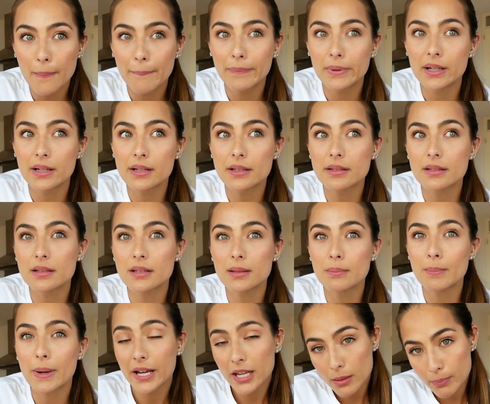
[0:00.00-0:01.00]
but
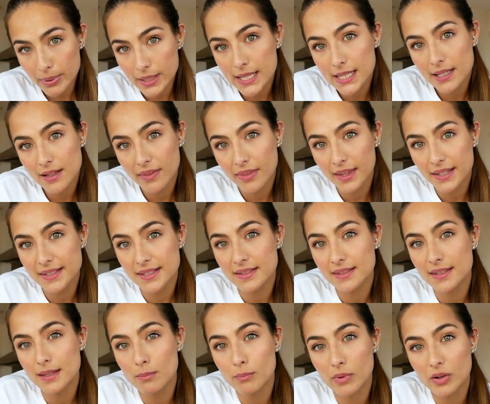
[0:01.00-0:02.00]
in my opinion this is
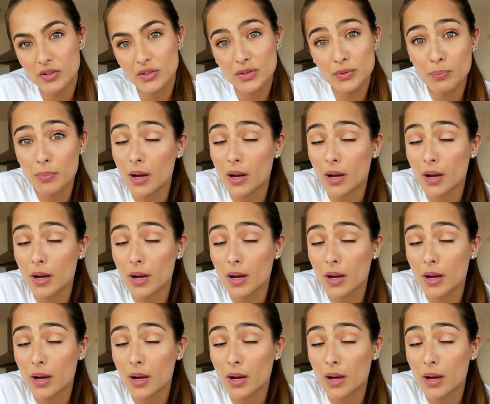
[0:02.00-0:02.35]
the most